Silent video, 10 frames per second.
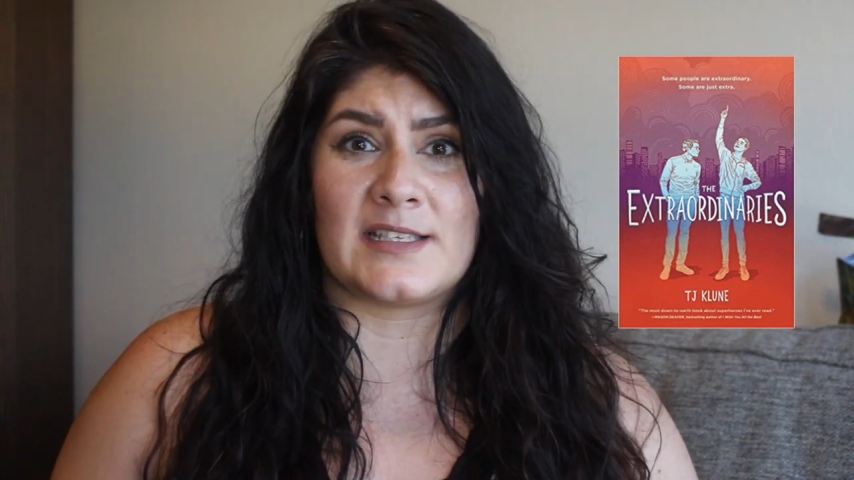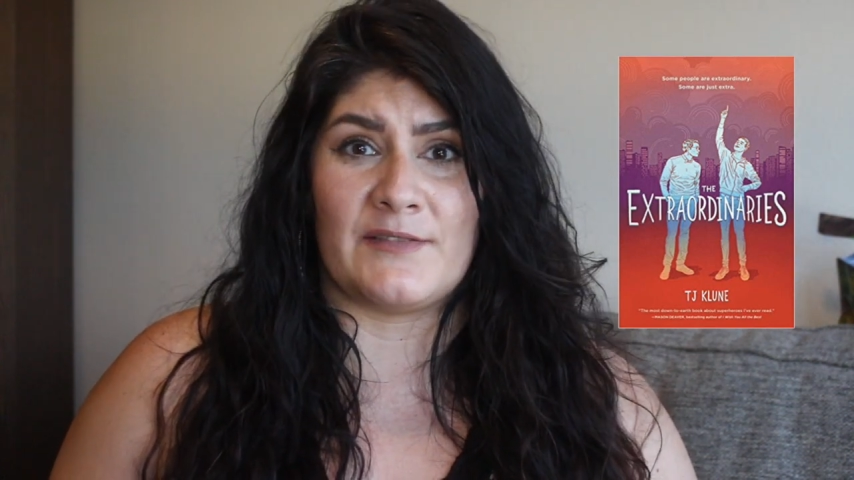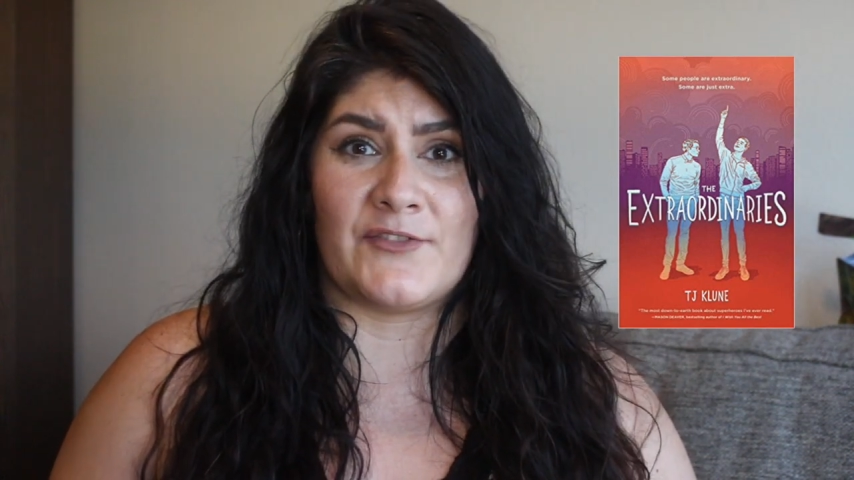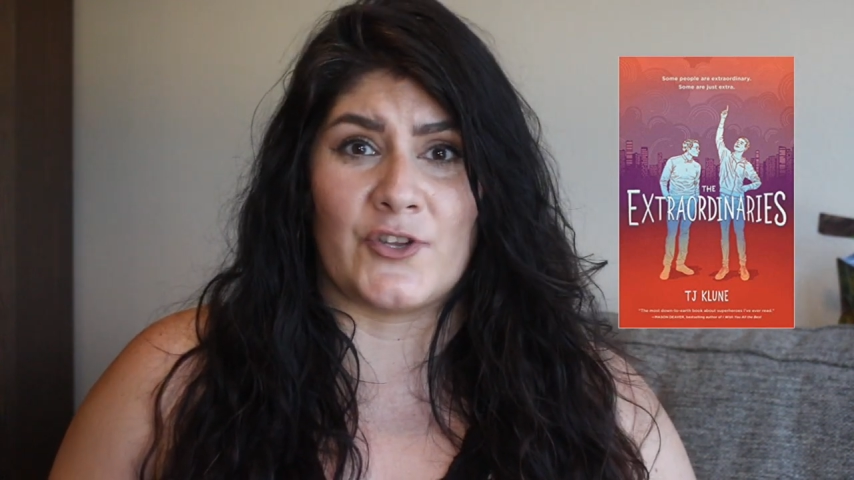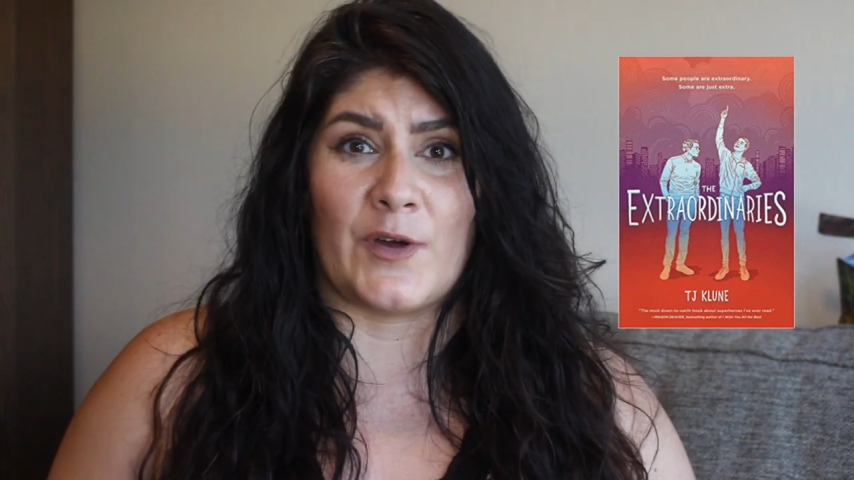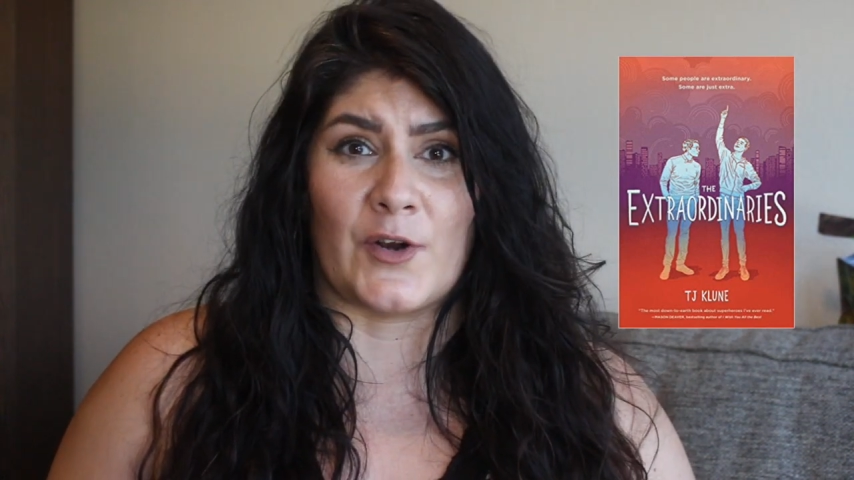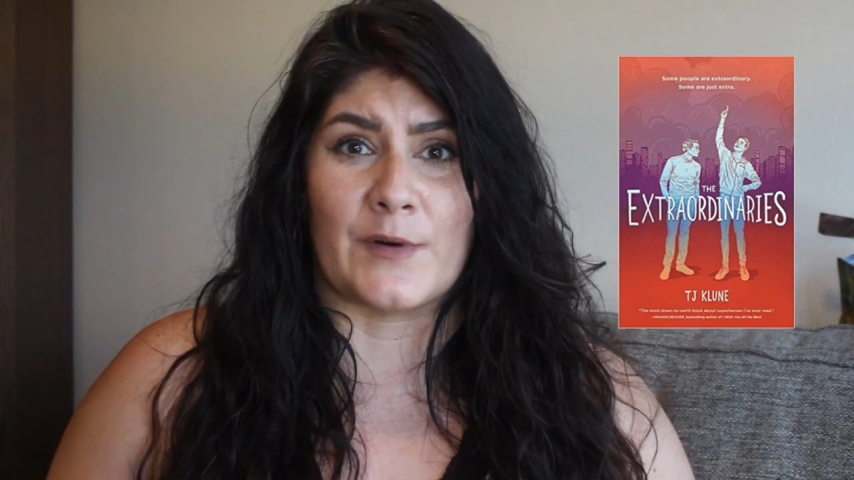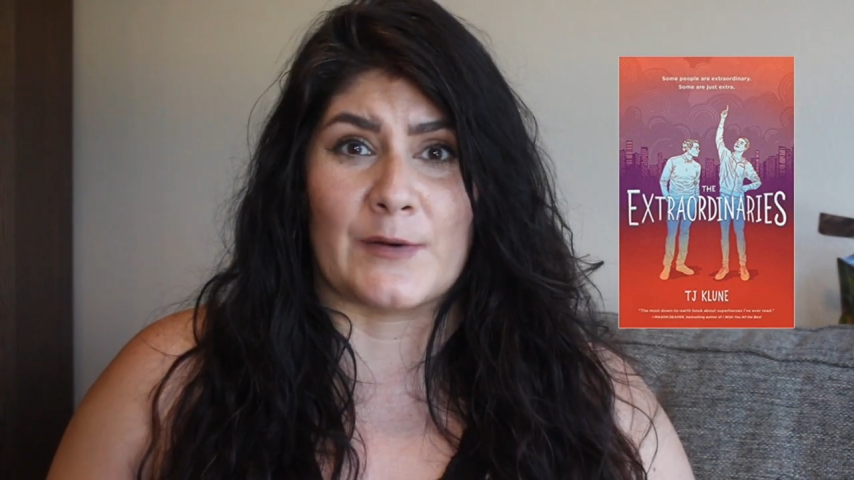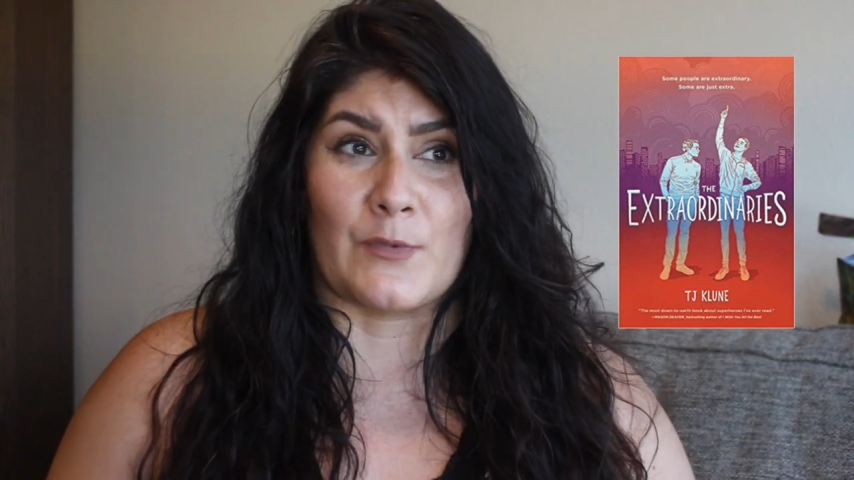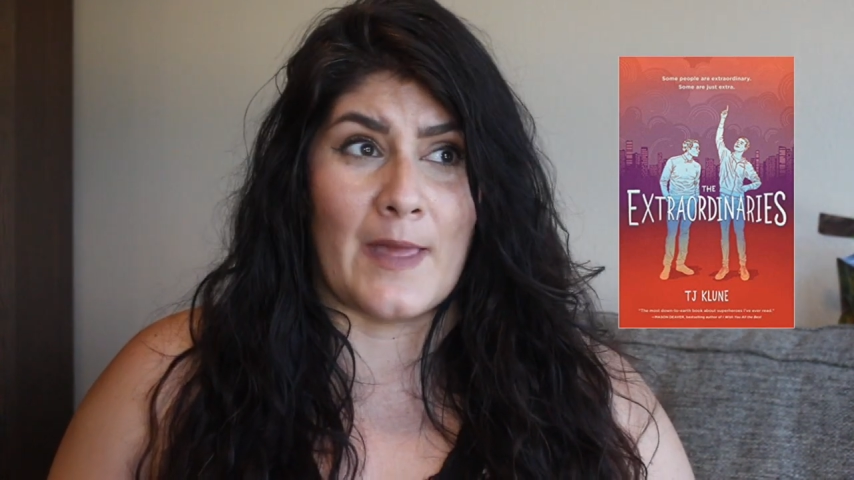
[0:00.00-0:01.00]
even though I'd
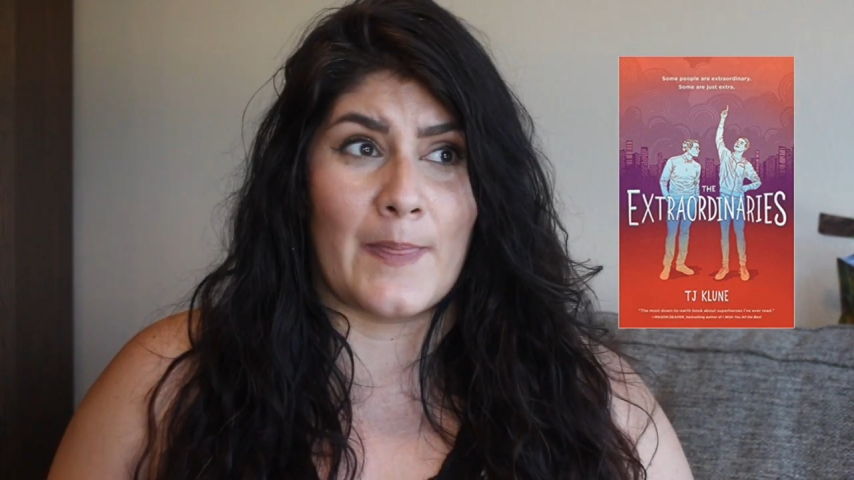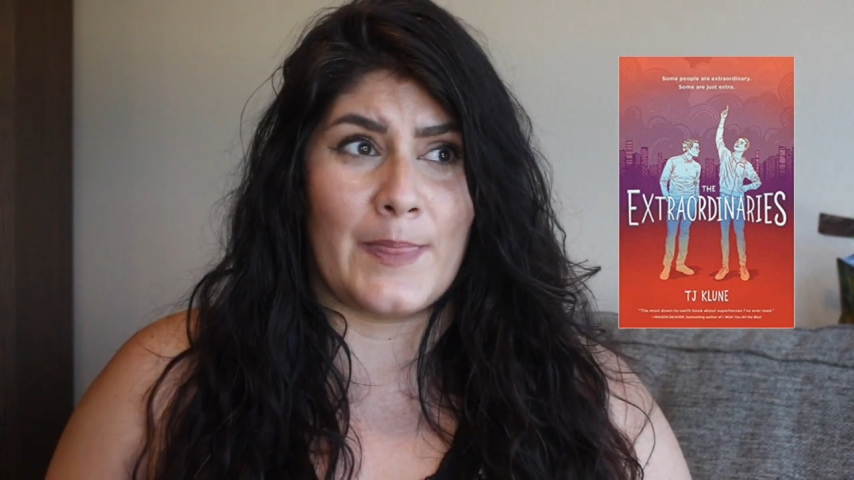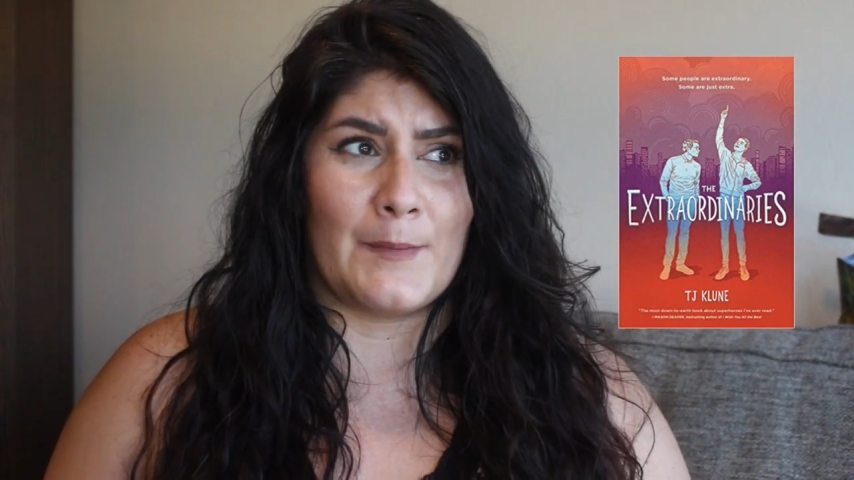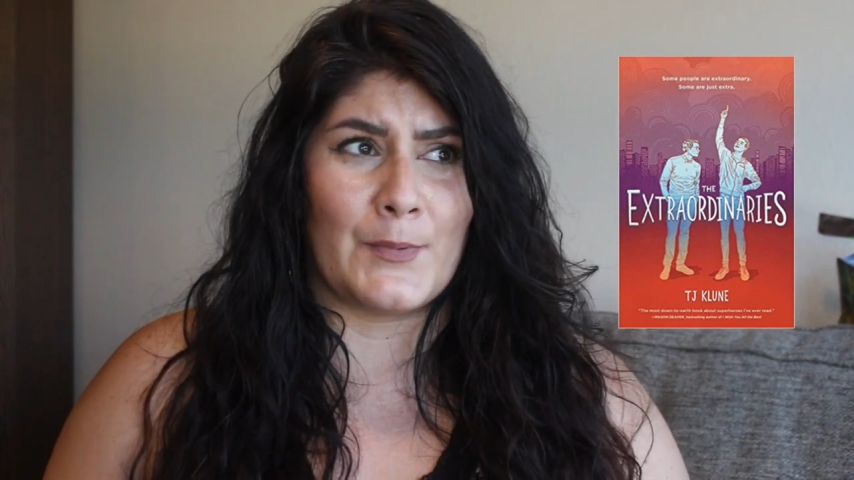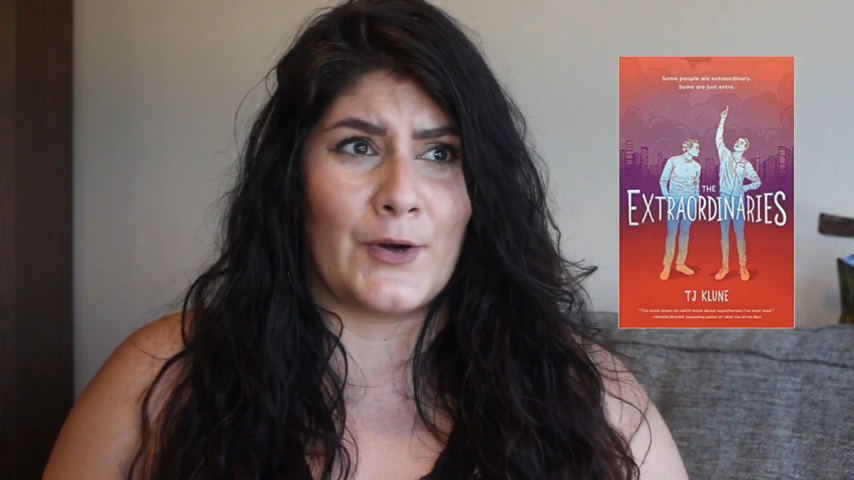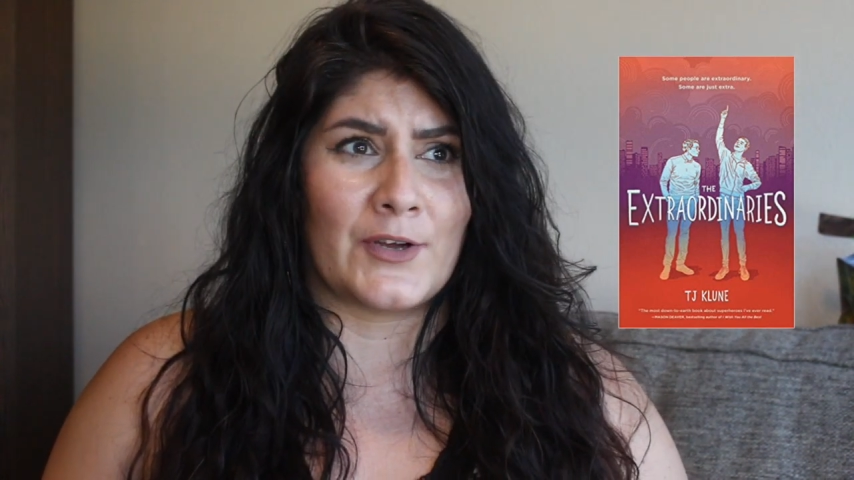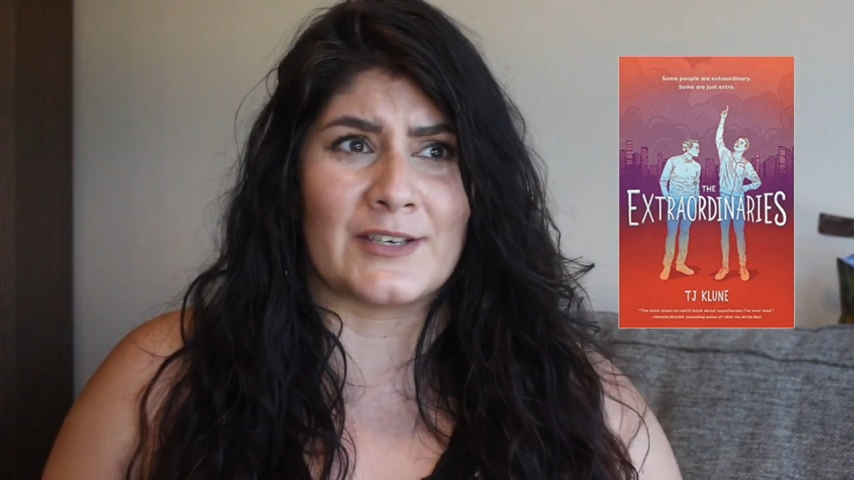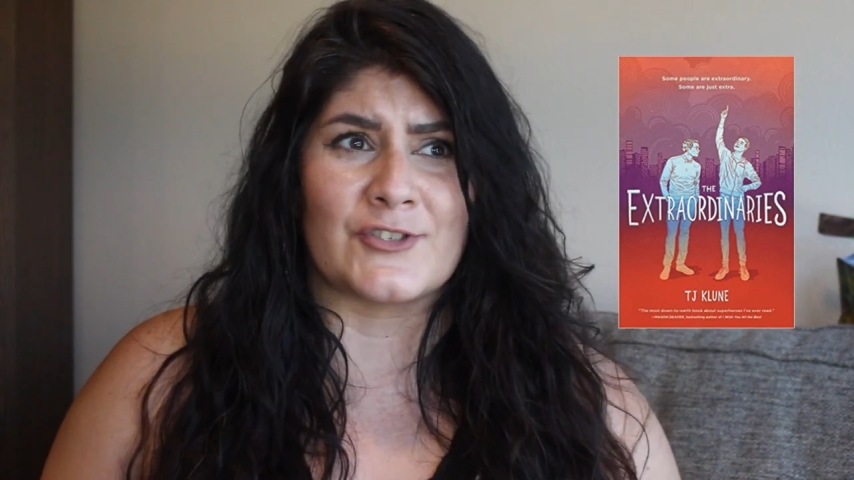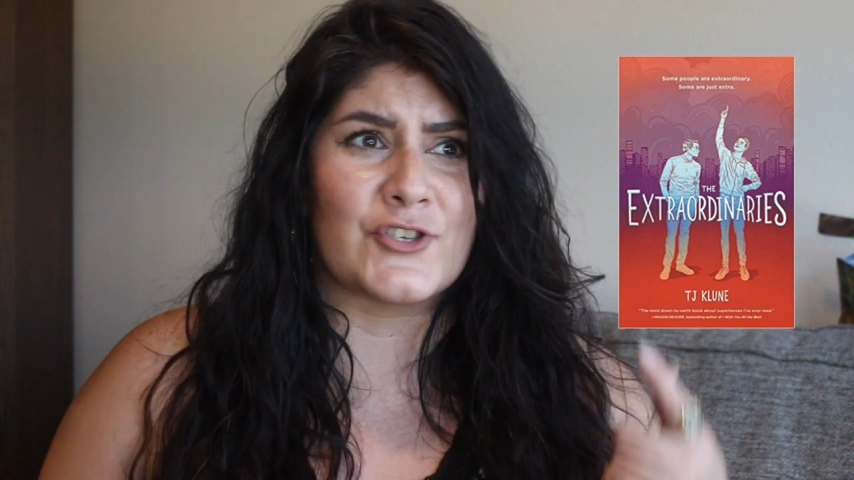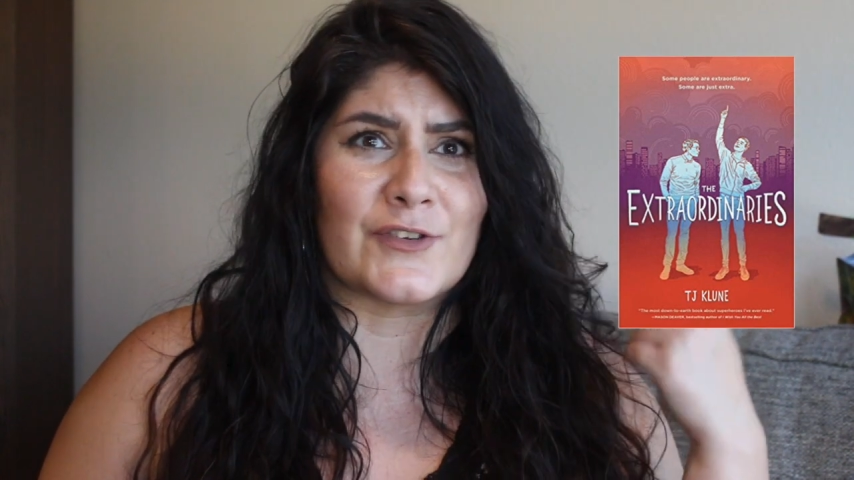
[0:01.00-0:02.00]
already read the book
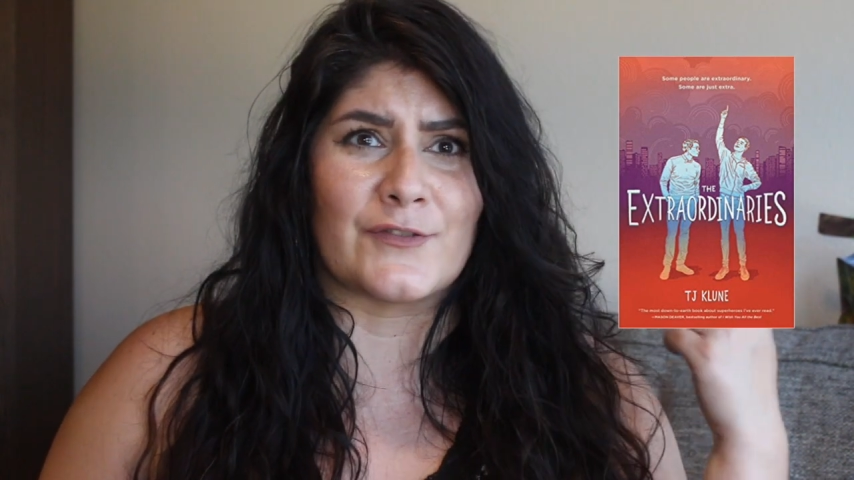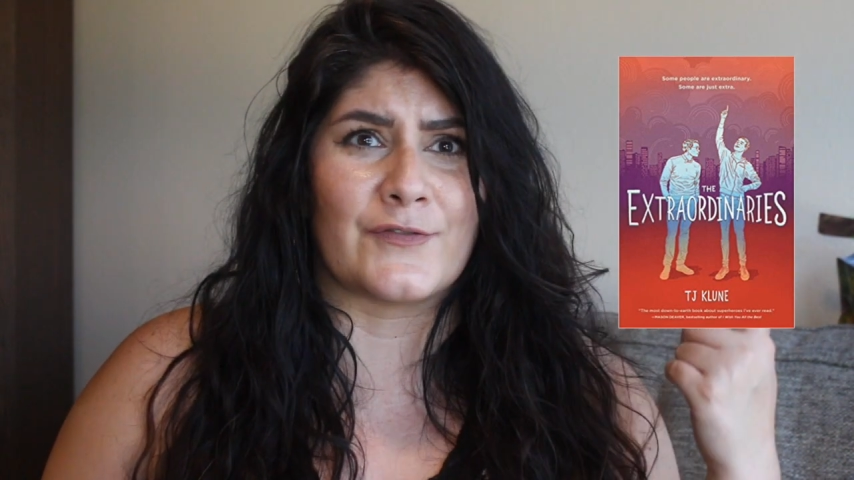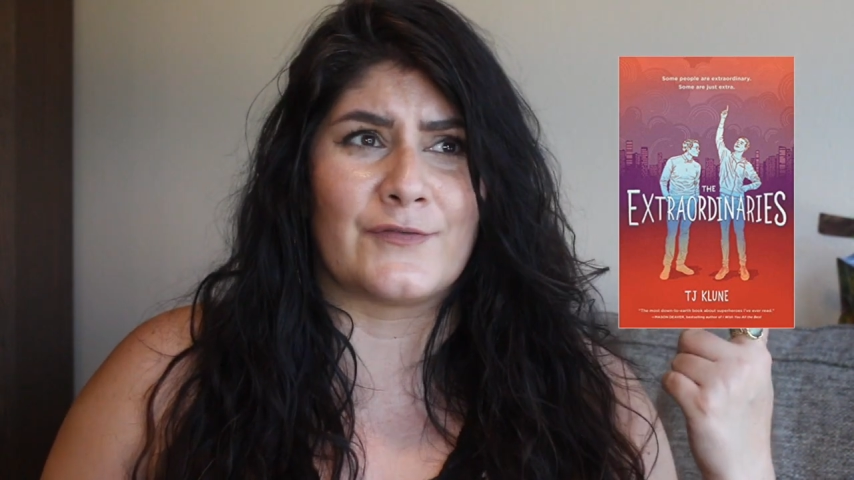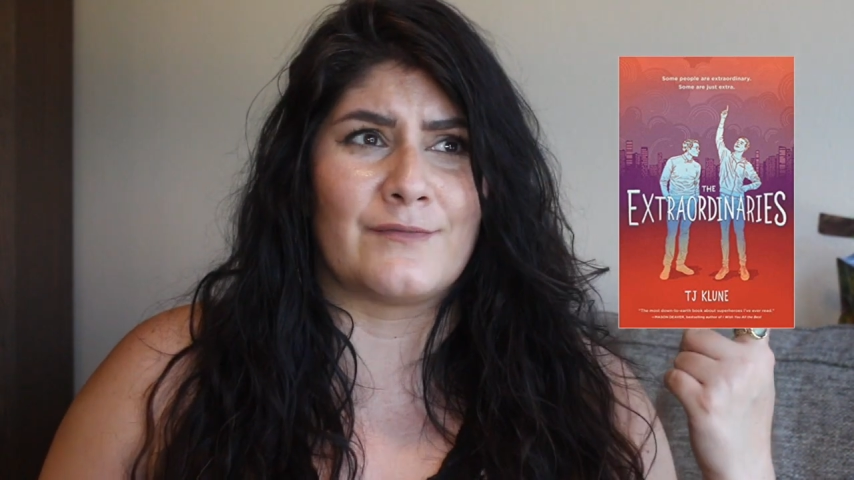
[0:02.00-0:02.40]
and should have